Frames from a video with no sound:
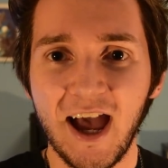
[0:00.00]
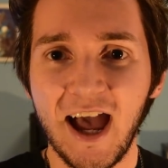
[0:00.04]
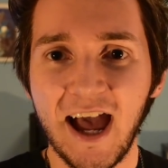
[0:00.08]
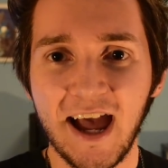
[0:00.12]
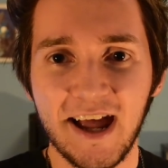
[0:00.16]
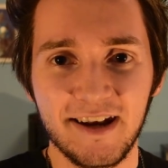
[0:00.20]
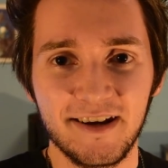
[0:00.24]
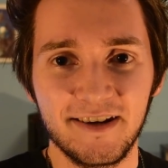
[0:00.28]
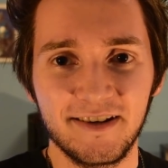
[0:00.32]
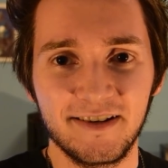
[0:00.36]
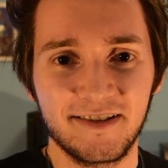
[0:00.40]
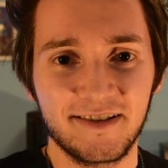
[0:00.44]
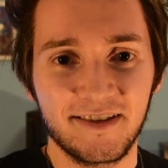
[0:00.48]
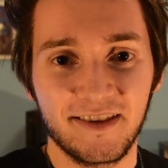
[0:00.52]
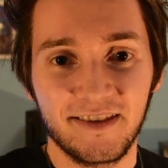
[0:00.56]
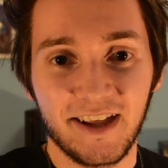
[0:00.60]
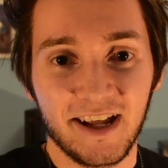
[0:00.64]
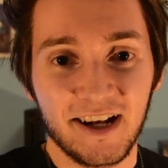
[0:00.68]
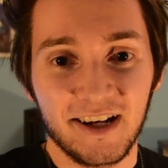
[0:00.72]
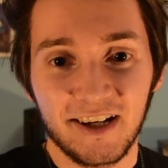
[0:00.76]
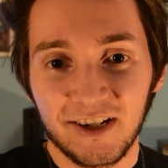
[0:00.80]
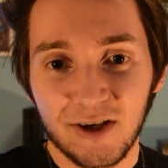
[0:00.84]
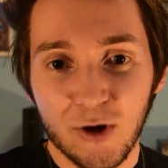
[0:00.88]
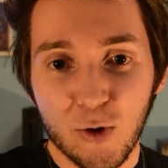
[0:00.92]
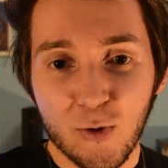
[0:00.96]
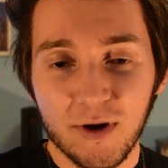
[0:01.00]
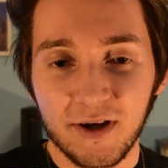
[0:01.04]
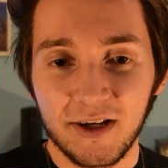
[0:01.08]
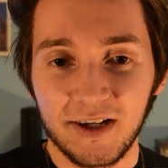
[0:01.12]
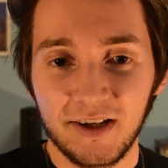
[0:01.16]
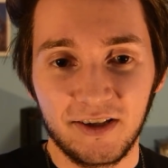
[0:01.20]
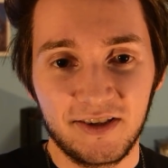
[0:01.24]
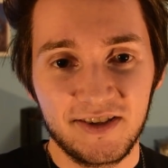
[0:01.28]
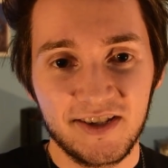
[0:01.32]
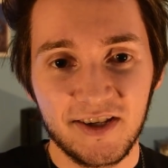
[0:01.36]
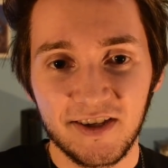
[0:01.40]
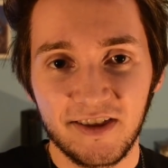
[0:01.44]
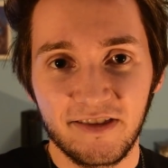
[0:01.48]
and then going
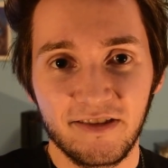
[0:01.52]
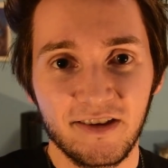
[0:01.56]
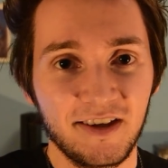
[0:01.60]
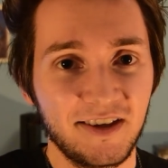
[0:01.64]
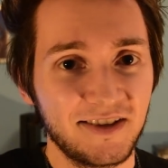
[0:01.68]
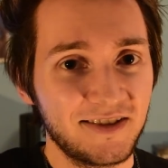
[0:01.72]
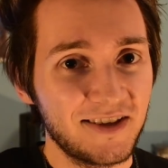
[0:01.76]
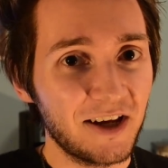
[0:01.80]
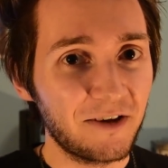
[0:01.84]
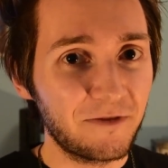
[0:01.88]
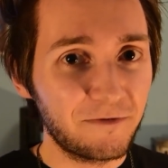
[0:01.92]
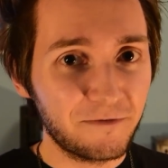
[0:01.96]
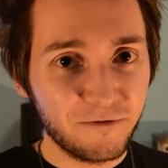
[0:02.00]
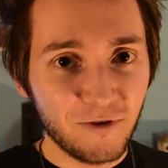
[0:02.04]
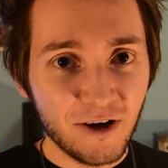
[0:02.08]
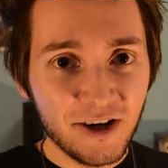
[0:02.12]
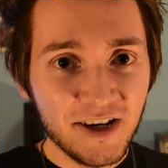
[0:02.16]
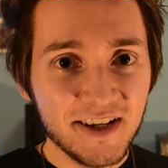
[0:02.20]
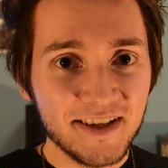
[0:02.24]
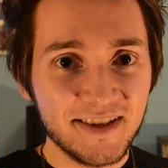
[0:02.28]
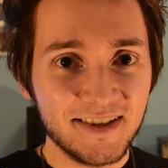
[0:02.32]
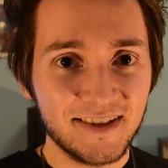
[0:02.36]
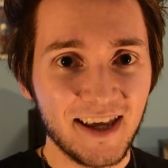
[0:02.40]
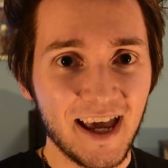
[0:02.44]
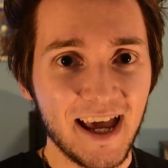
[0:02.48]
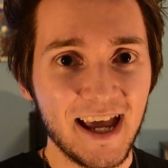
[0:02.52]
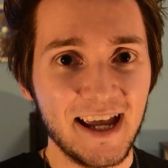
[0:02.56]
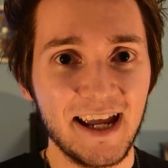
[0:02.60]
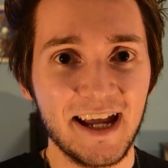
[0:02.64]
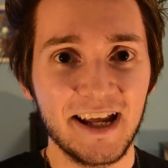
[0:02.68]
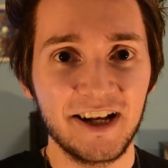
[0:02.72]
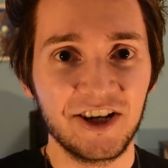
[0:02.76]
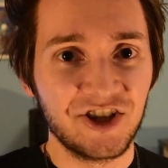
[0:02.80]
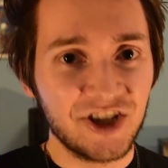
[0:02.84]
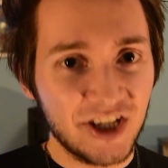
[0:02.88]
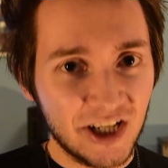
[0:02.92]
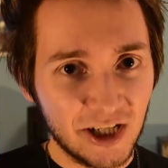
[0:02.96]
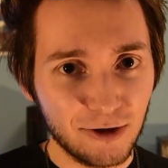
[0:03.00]
to things like RainyScape
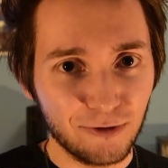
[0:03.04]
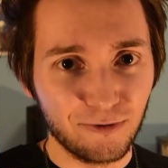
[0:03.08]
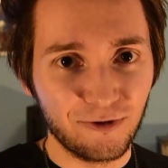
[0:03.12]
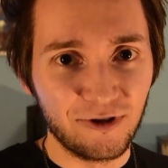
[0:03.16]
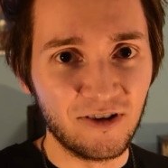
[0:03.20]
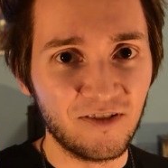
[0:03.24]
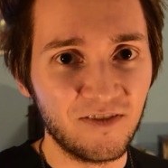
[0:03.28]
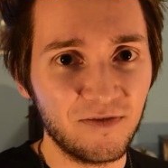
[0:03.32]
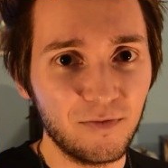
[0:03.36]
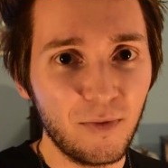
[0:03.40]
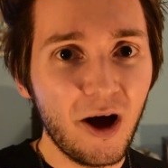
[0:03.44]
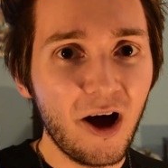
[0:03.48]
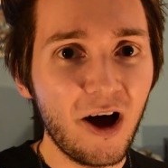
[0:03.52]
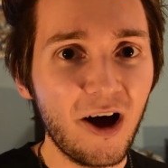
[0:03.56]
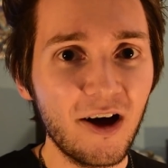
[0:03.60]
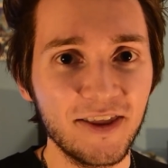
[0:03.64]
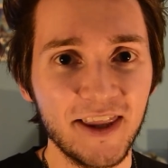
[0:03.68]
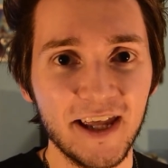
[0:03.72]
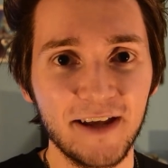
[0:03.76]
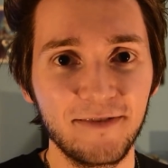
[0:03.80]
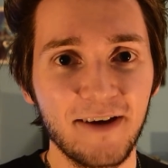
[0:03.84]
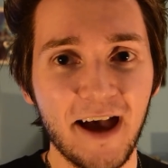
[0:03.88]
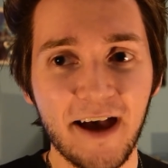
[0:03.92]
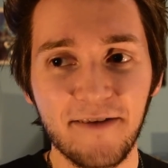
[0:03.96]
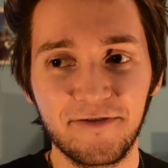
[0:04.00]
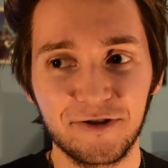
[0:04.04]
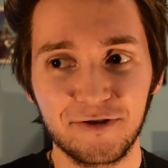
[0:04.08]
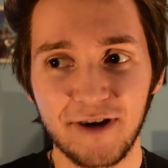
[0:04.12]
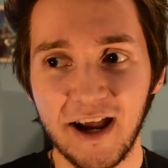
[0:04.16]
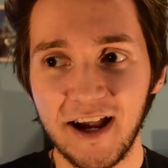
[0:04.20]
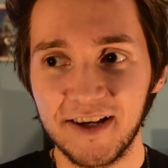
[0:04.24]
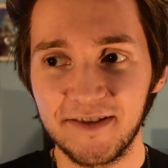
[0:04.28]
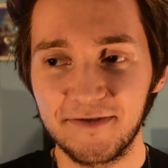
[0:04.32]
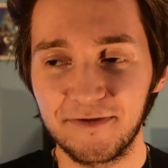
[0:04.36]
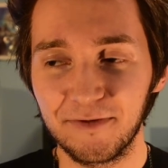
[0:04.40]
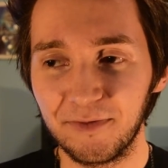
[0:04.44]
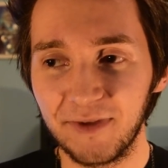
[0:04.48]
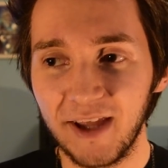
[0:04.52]
and Children of Ma, they have
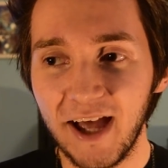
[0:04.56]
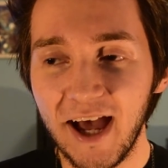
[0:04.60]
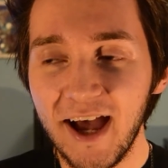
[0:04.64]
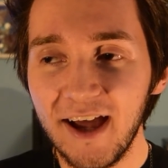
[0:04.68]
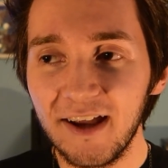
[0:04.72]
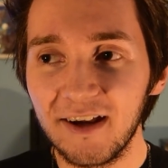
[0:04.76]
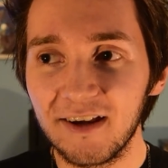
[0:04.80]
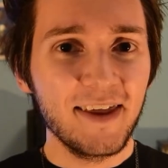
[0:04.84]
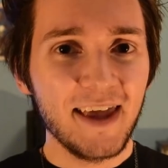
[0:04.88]
tracks from that.